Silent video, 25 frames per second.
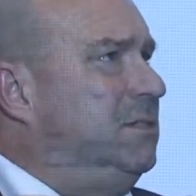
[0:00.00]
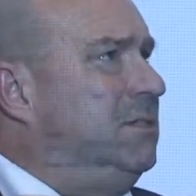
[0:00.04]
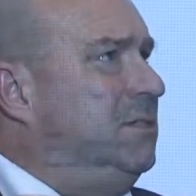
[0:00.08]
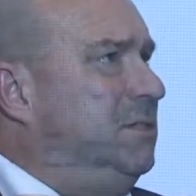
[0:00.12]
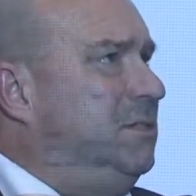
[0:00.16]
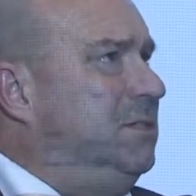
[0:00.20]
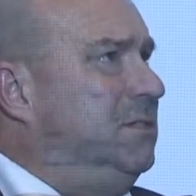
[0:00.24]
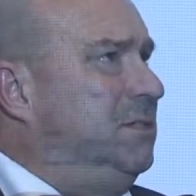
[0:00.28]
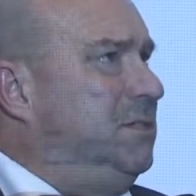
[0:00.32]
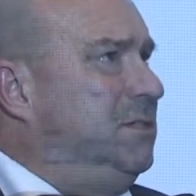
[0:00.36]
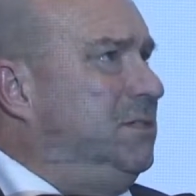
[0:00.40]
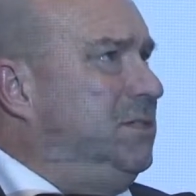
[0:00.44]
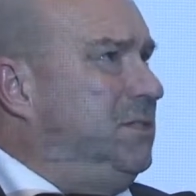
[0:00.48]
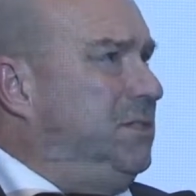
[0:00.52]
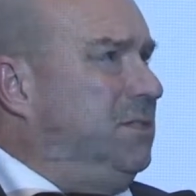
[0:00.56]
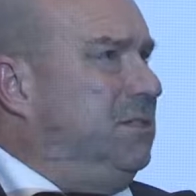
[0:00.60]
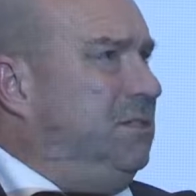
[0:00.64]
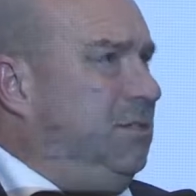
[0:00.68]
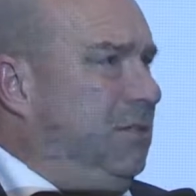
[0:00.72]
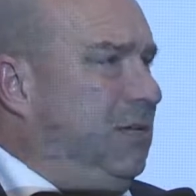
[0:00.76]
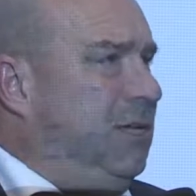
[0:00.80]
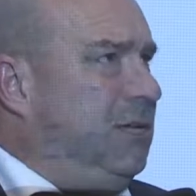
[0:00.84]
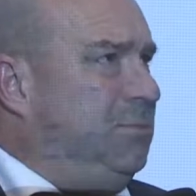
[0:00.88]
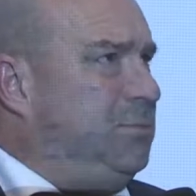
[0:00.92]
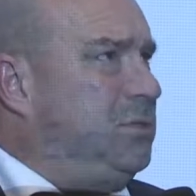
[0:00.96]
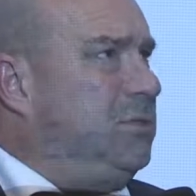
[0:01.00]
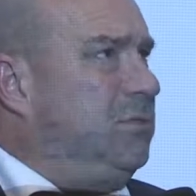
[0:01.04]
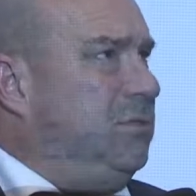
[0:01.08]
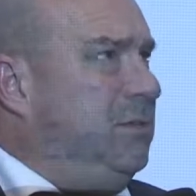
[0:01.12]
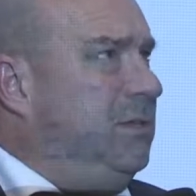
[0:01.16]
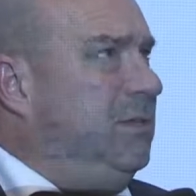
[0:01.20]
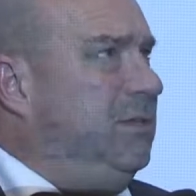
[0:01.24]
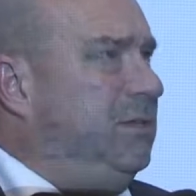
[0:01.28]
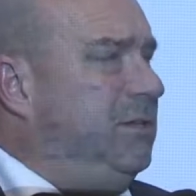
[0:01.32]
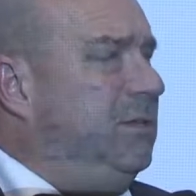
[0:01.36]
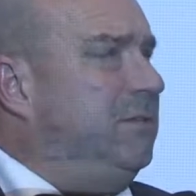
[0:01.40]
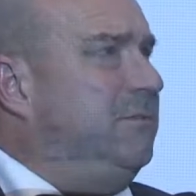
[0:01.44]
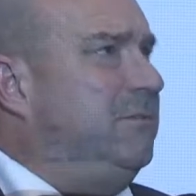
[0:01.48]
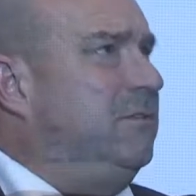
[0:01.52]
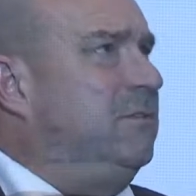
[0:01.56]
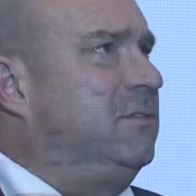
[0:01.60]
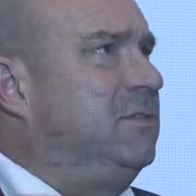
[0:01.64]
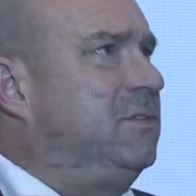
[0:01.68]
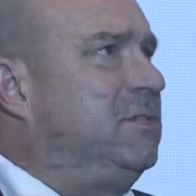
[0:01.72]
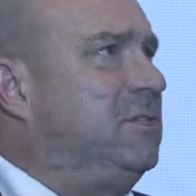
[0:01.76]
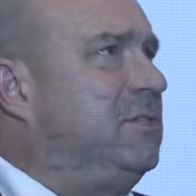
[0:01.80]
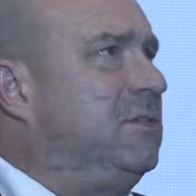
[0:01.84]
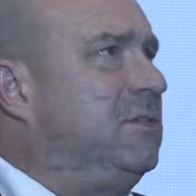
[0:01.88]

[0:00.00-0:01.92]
There's absolutely a difference.